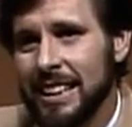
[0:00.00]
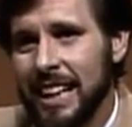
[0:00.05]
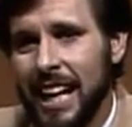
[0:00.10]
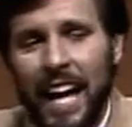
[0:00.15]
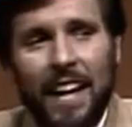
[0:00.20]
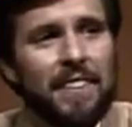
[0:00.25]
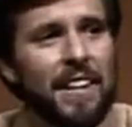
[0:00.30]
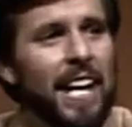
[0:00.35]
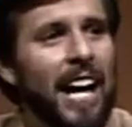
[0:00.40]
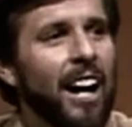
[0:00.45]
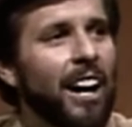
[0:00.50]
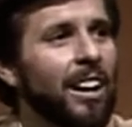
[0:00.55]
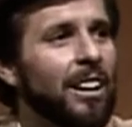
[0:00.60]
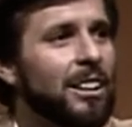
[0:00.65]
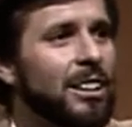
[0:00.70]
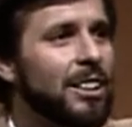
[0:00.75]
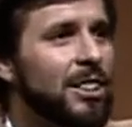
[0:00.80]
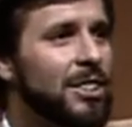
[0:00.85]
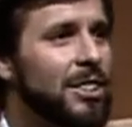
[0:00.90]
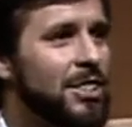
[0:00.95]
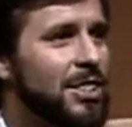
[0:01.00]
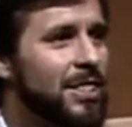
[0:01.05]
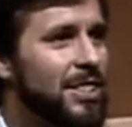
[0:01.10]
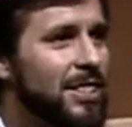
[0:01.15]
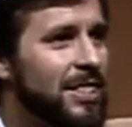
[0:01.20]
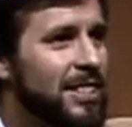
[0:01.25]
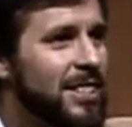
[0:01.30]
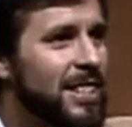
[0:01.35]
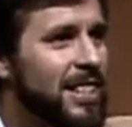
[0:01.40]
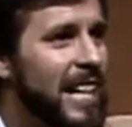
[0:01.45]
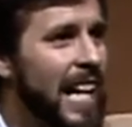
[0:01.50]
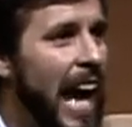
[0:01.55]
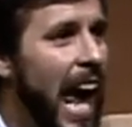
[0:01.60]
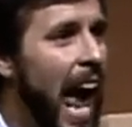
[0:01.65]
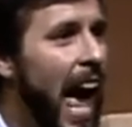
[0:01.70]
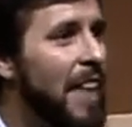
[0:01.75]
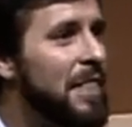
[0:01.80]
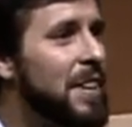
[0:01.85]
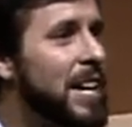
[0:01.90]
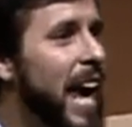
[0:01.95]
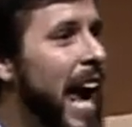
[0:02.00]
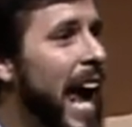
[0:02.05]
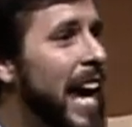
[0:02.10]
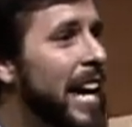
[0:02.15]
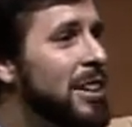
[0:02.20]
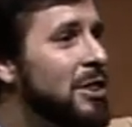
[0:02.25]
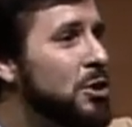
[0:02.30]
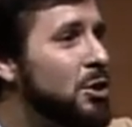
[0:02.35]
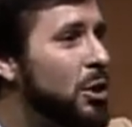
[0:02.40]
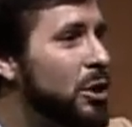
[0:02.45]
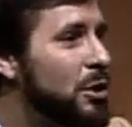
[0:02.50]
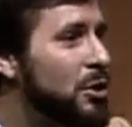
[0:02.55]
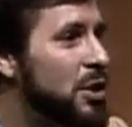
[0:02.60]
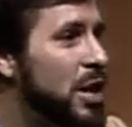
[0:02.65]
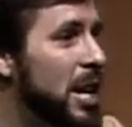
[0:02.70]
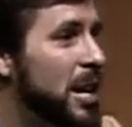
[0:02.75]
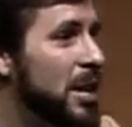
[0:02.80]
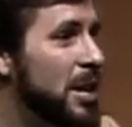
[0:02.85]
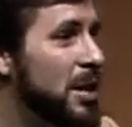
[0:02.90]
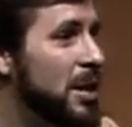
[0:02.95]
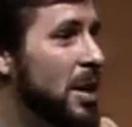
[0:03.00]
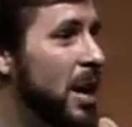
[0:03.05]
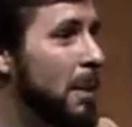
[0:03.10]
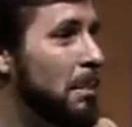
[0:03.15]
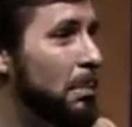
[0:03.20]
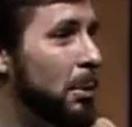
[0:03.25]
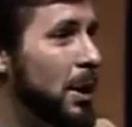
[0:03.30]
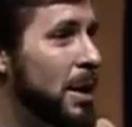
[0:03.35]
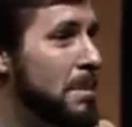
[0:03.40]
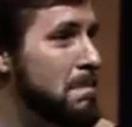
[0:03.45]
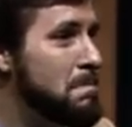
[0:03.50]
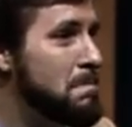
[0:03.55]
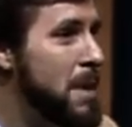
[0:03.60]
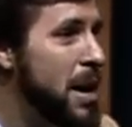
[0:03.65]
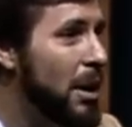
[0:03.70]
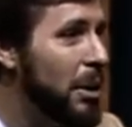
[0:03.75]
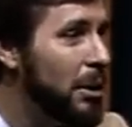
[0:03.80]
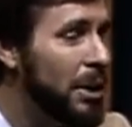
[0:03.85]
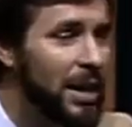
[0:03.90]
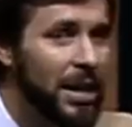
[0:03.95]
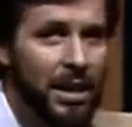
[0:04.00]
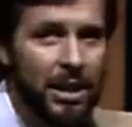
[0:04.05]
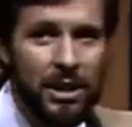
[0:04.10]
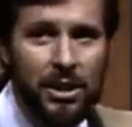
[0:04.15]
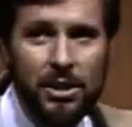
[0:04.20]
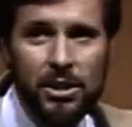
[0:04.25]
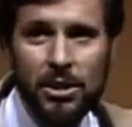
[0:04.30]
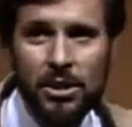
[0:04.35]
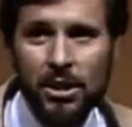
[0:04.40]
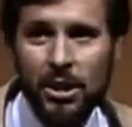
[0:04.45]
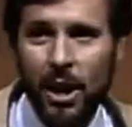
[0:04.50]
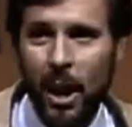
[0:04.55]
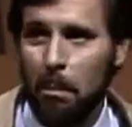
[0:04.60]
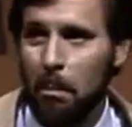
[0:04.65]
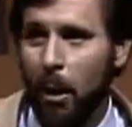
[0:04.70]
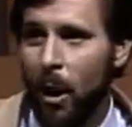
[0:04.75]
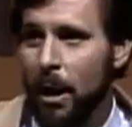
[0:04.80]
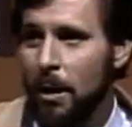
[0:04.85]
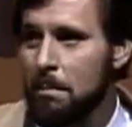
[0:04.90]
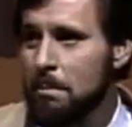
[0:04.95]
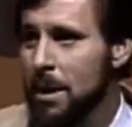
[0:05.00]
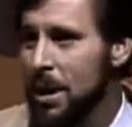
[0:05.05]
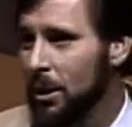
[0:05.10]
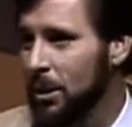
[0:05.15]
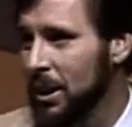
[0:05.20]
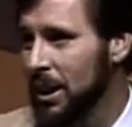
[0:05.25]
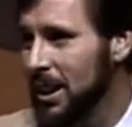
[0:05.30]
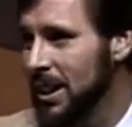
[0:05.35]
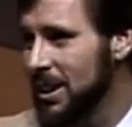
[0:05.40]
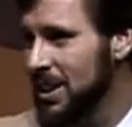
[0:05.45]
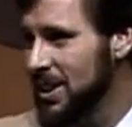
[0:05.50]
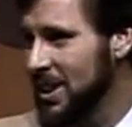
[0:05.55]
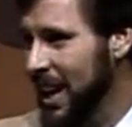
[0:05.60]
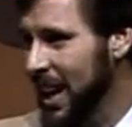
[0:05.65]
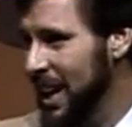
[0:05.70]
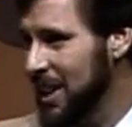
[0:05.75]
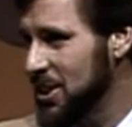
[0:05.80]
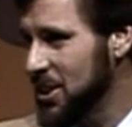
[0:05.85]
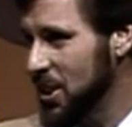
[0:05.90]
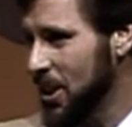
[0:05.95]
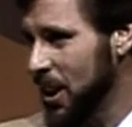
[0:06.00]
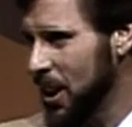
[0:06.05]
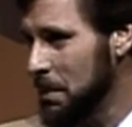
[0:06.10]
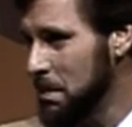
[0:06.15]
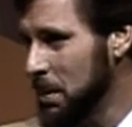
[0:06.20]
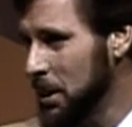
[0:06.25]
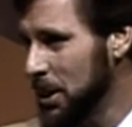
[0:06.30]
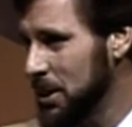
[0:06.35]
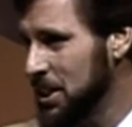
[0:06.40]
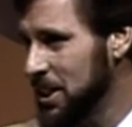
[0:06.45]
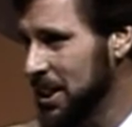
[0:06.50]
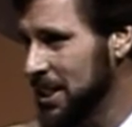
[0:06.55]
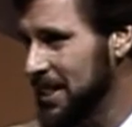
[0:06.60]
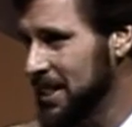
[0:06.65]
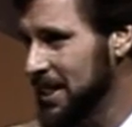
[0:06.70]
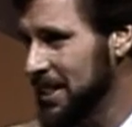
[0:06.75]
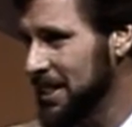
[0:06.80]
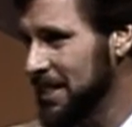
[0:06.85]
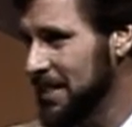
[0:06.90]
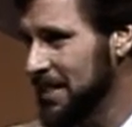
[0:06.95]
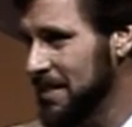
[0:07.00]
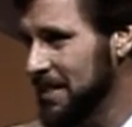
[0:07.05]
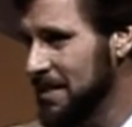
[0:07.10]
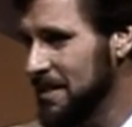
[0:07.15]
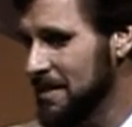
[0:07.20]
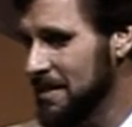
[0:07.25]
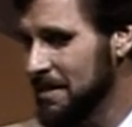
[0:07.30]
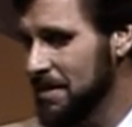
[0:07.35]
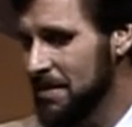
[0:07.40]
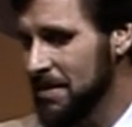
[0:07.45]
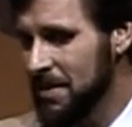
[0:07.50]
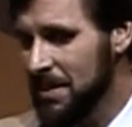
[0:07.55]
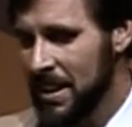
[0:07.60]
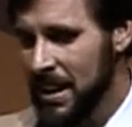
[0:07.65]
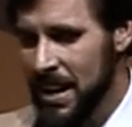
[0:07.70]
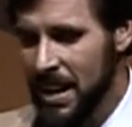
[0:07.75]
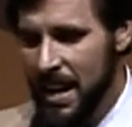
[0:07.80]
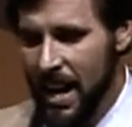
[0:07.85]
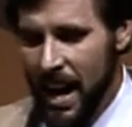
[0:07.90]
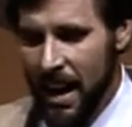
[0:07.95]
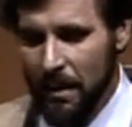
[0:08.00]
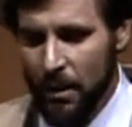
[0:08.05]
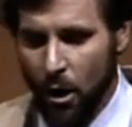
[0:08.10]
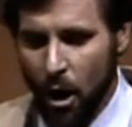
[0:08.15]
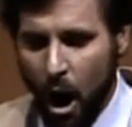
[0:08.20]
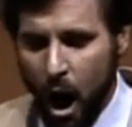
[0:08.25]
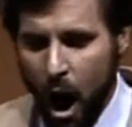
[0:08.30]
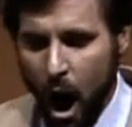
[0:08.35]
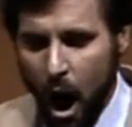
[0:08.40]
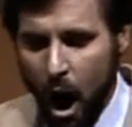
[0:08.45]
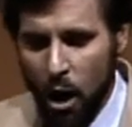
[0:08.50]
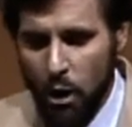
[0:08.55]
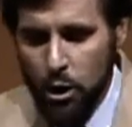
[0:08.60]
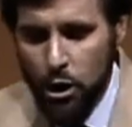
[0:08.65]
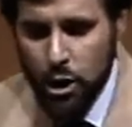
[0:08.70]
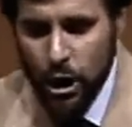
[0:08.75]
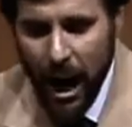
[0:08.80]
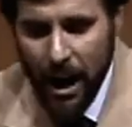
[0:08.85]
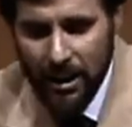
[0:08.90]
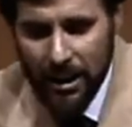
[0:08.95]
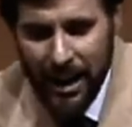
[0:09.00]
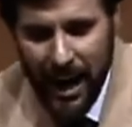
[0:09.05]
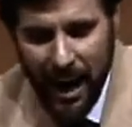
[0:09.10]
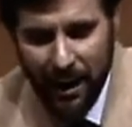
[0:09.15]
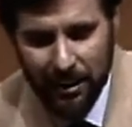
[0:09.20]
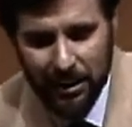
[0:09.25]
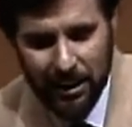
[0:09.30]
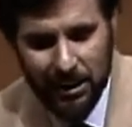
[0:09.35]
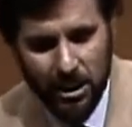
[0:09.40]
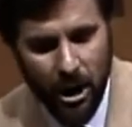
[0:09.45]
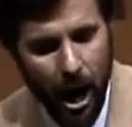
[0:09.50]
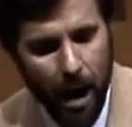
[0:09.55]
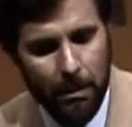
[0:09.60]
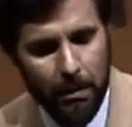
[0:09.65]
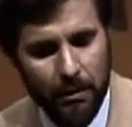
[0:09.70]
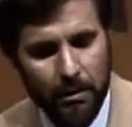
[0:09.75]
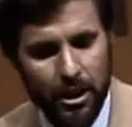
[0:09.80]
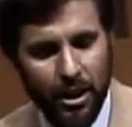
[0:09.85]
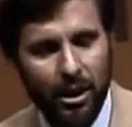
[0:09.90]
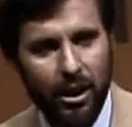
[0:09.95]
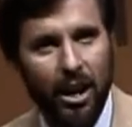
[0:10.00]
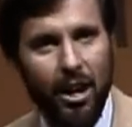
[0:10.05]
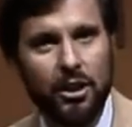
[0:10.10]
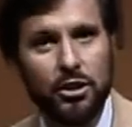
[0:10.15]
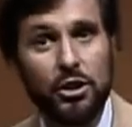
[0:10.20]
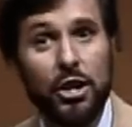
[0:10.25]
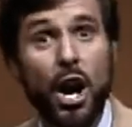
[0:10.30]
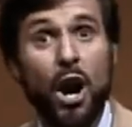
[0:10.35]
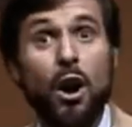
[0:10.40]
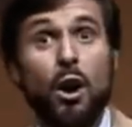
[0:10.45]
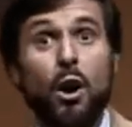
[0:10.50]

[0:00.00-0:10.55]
and the elders and the angels numbering myriads upon myriads, as John puts it. And they're all shouting out at the top of their lungs,